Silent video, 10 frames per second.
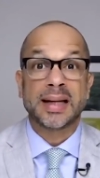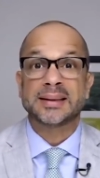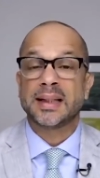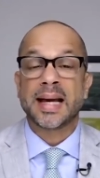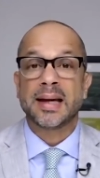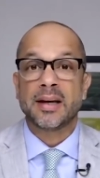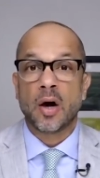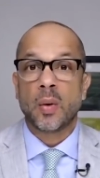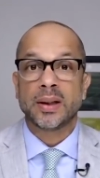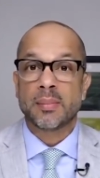And I say that
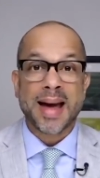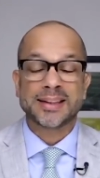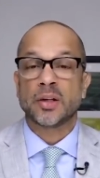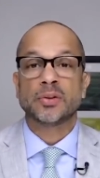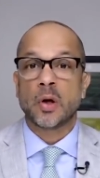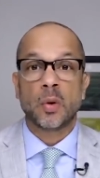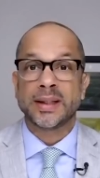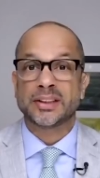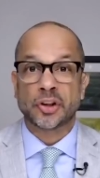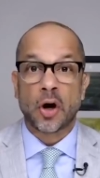knowing that Mac Jones
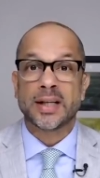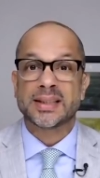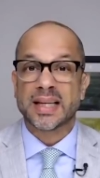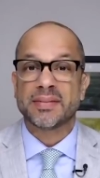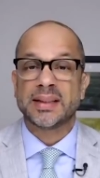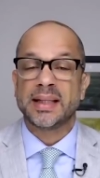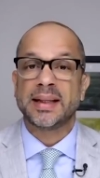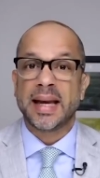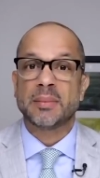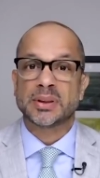only started
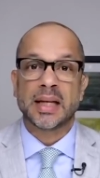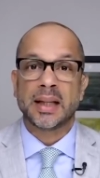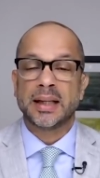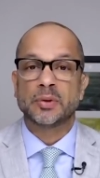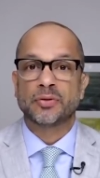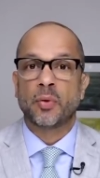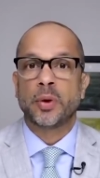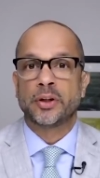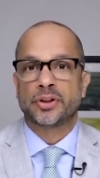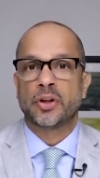17 games. It sounded like he was a
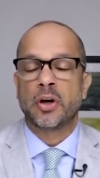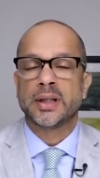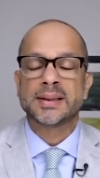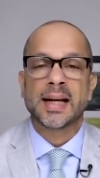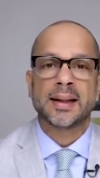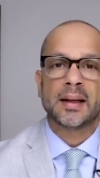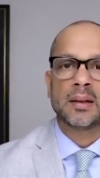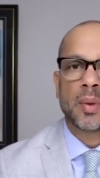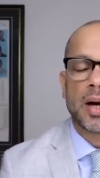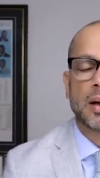four year starter. He's not
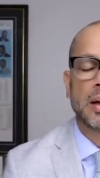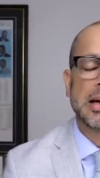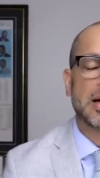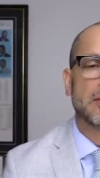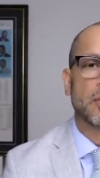Kellen Mond